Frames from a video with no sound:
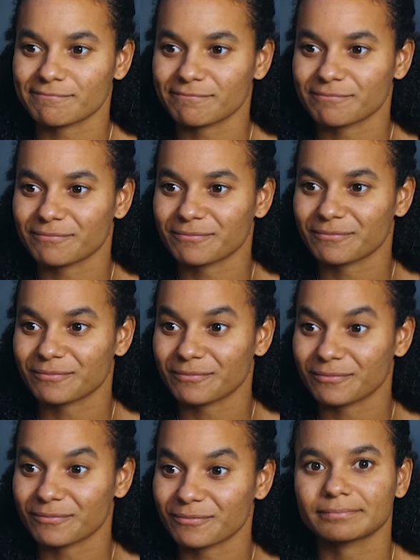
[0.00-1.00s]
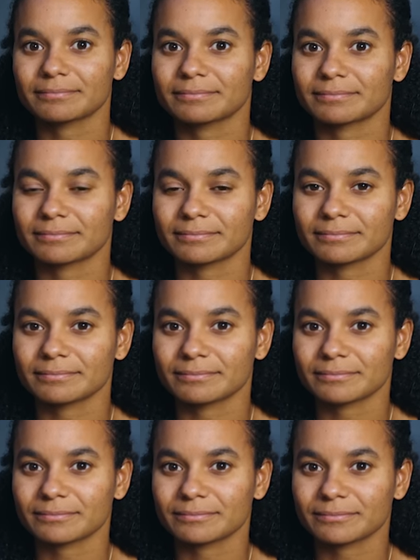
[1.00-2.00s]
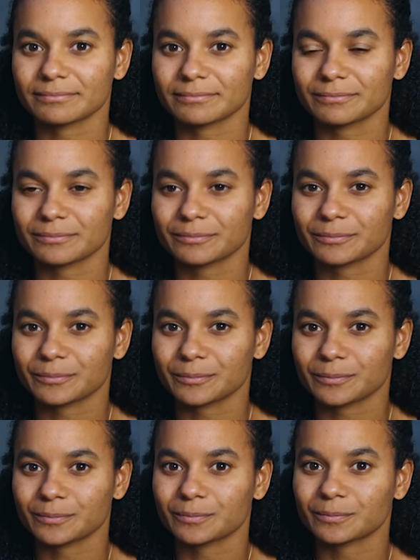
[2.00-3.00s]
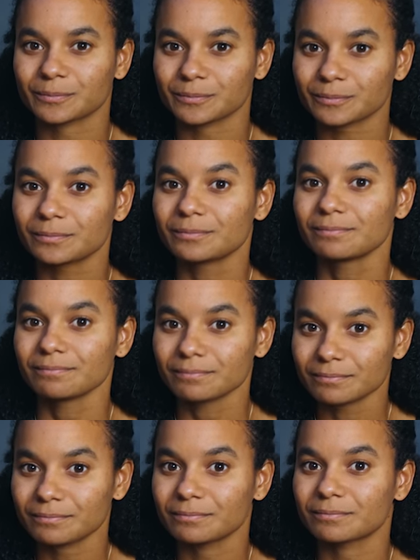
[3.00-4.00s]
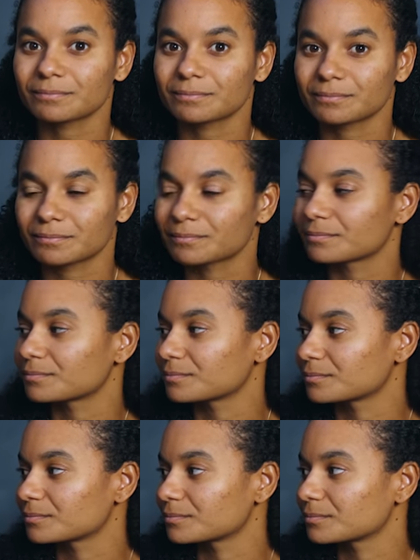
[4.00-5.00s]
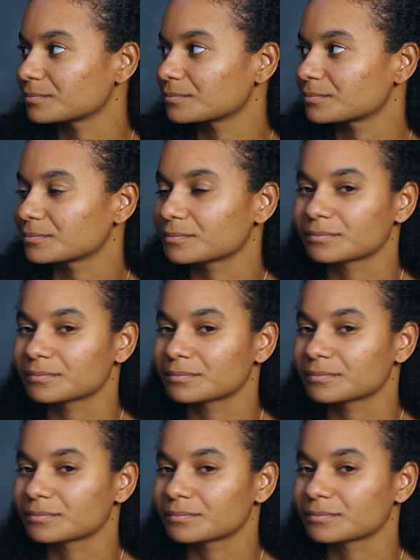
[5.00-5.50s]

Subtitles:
(silent)